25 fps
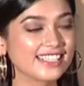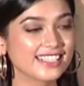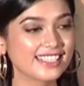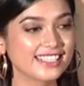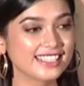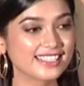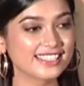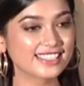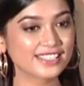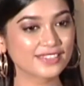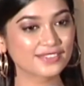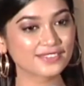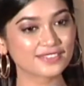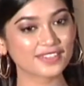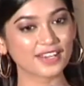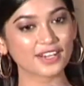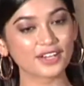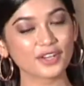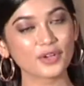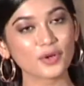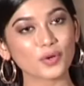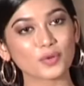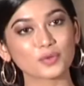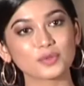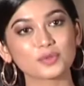it's a
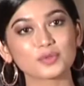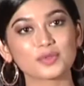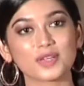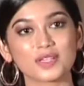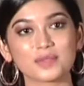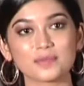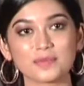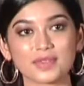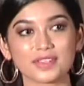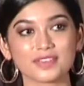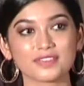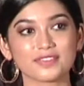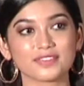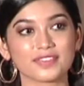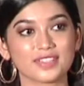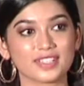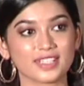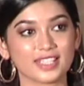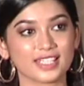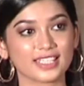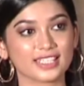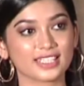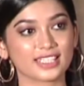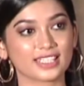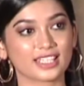very overwhelming
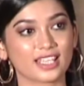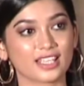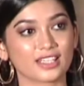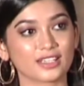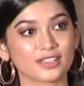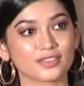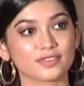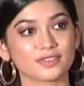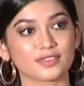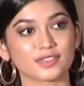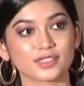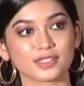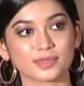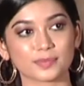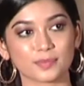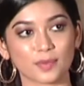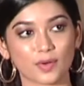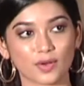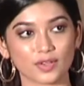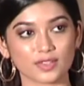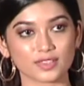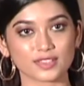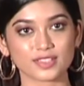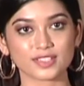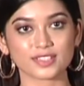feeling, the kind of
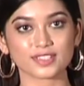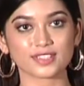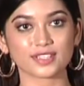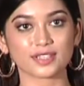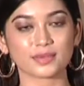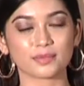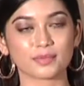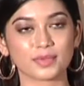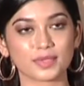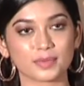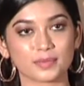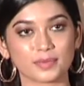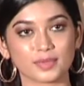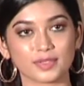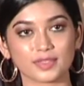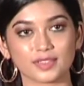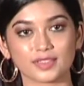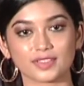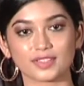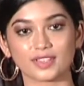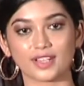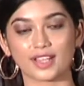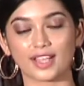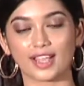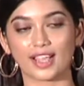response that
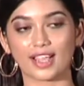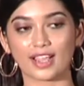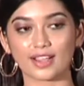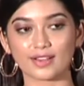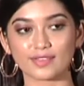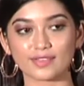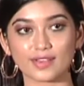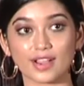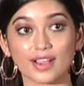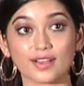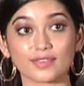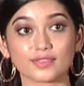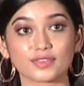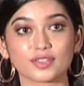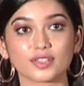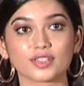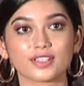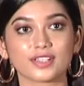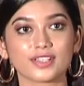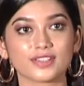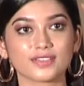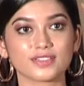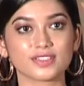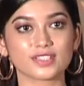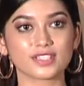people have after
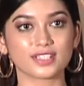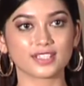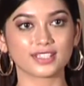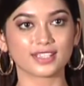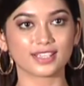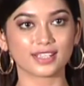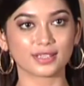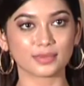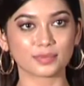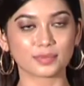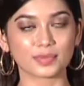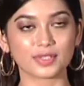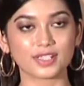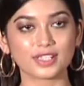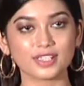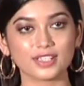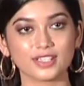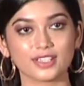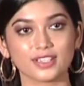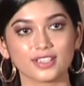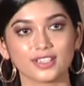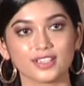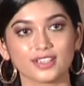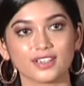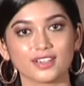they've seen Hippi.
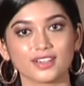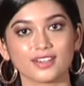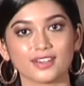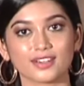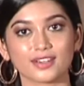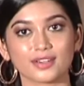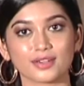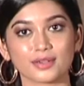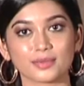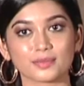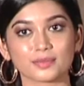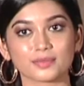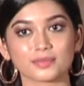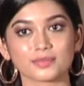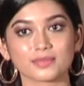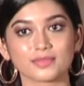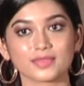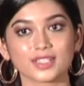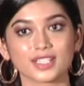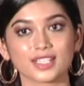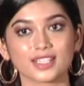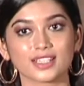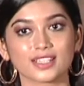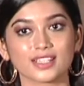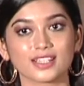Um,
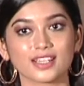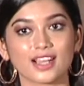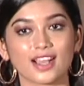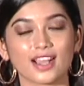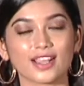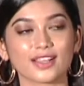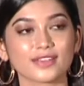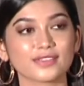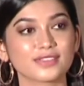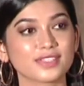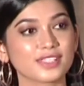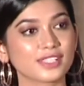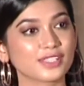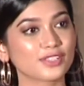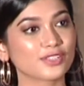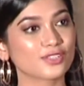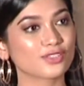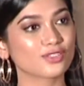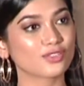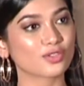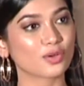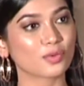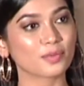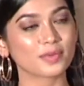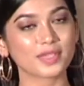I've seen
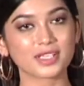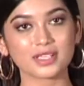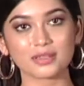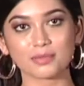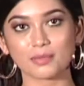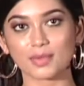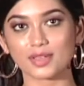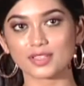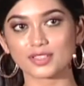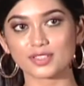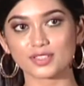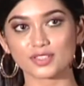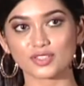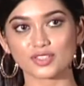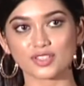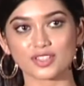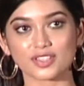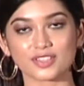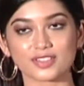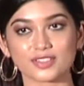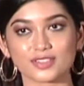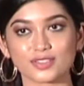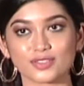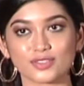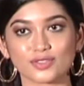so many
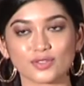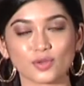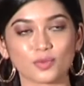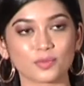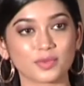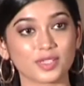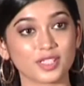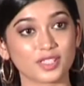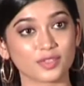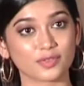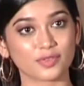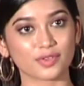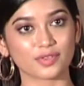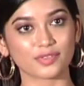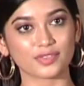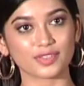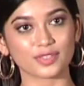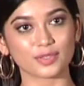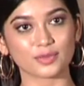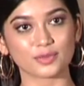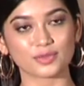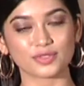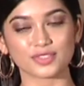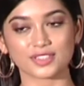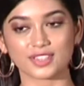messages and so many
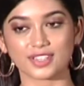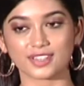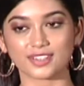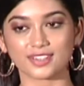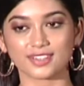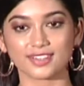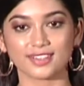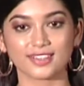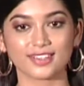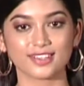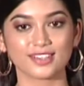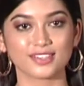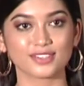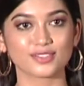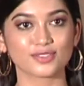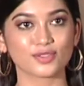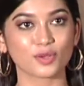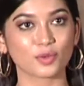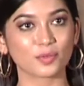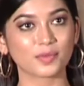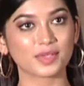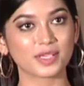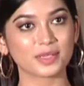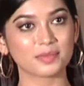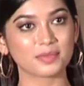reviews and
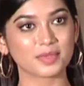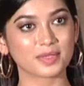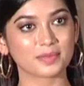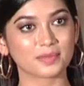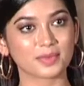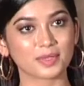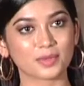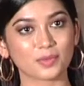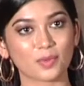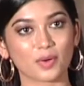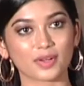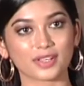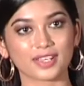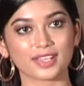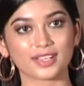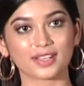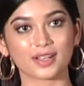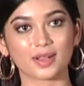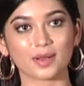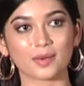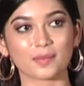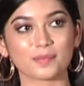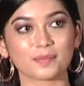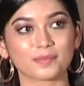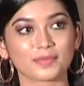so many people walking
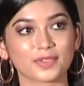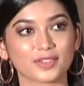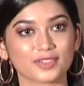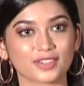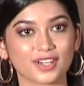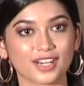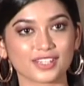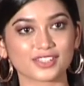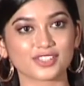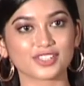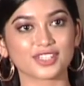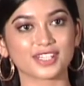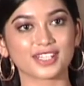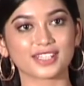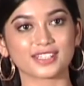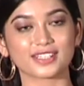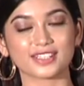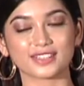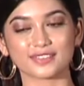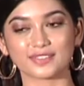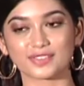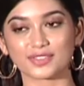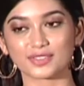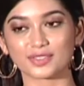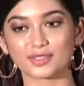up
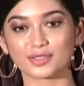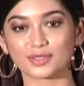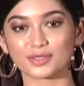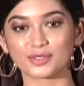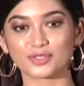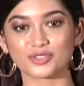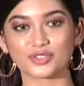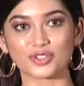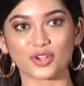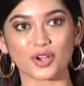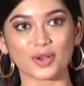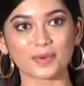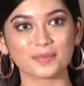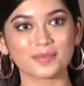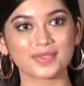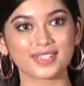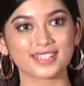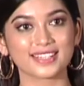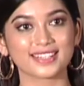congratulating for the good job.